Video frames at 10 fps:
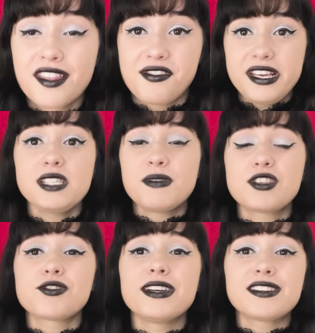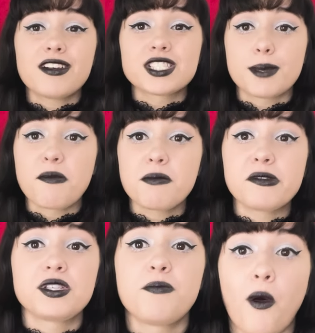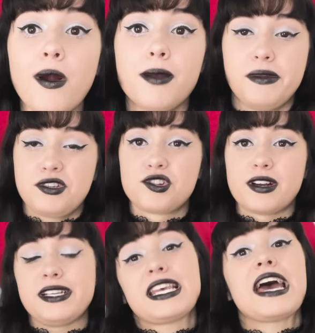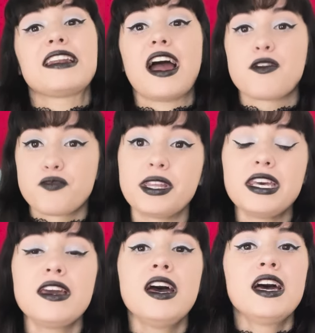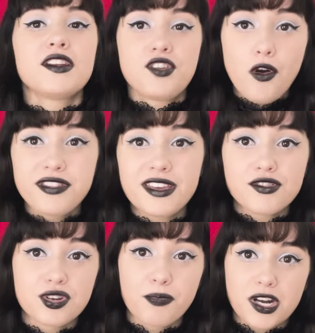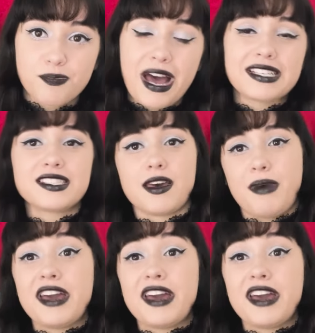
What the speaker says: These mysteries are some of the most important mysteries, and I really don't think you should brush past them.